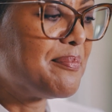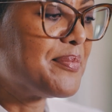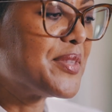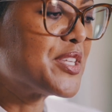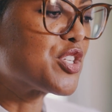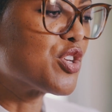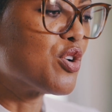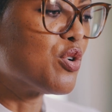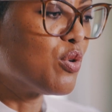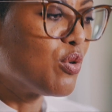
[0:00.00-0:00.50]

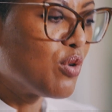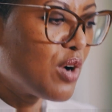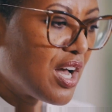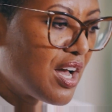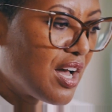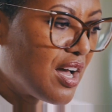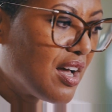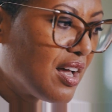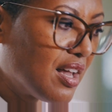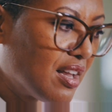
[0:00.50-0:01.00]
So
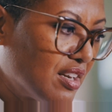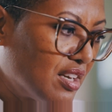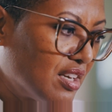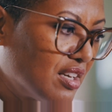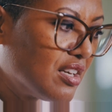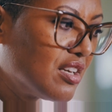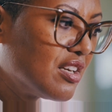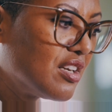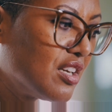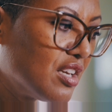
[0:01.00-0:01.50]

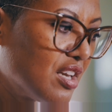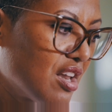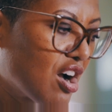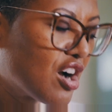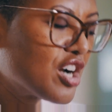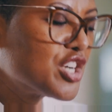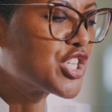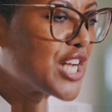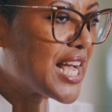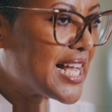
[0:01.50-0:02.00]

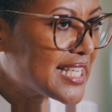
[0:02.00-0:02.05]
large